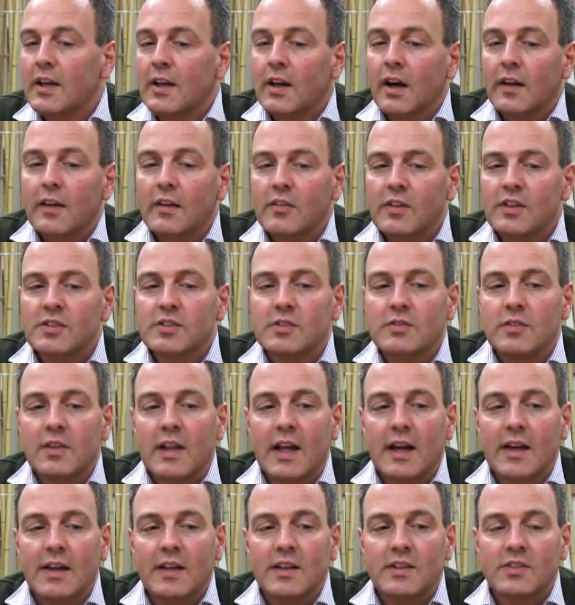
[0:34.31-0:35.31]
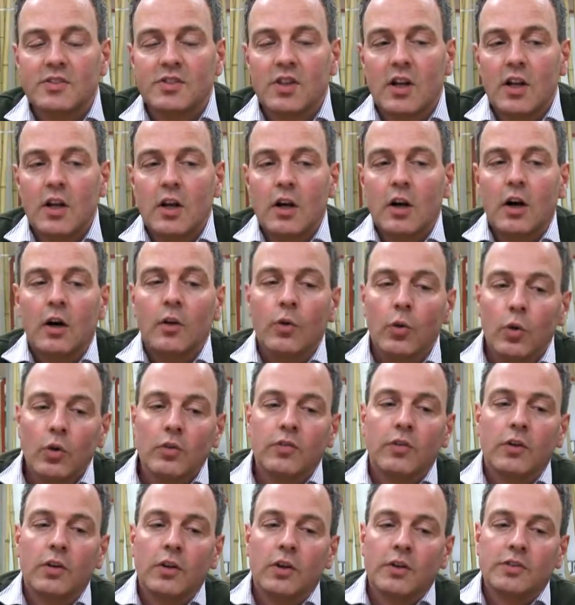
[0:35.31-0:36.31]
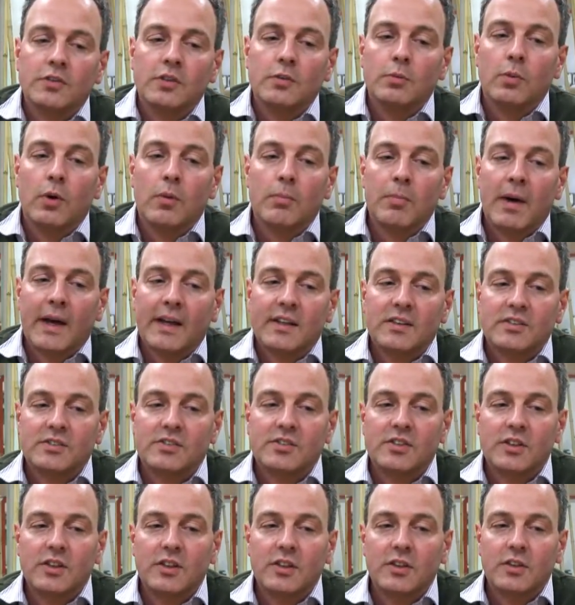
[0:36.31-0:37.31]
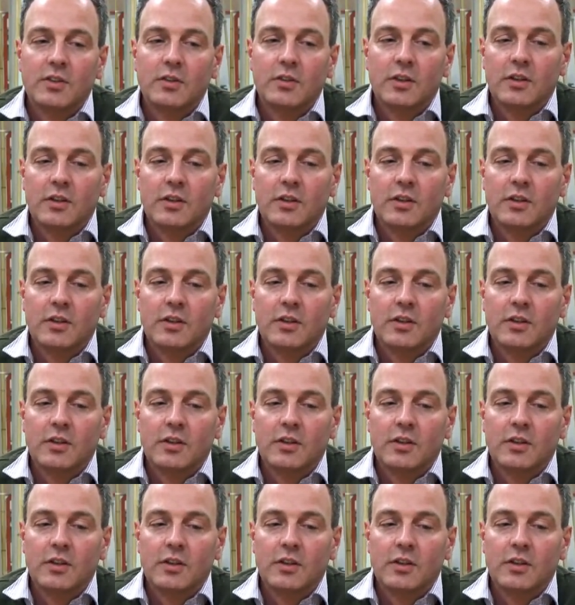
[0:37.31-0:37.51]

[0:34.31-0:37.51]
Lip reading: And the reason for that is an awful lot of what banks do,